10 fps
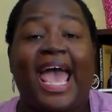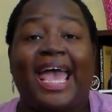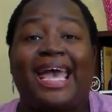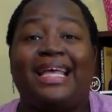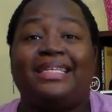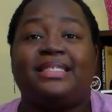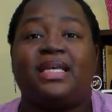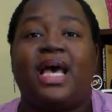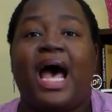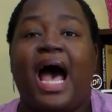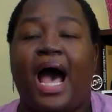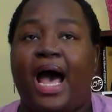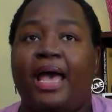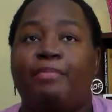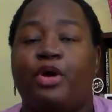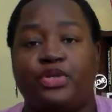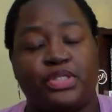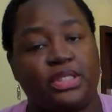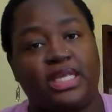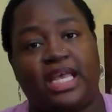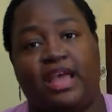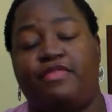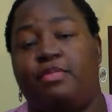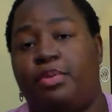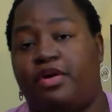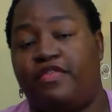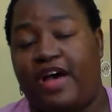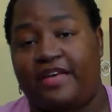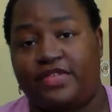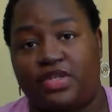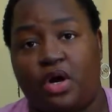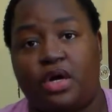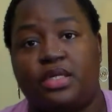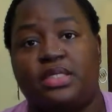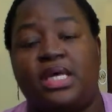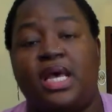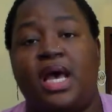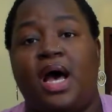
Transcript: And I personally gave the book 5 stars.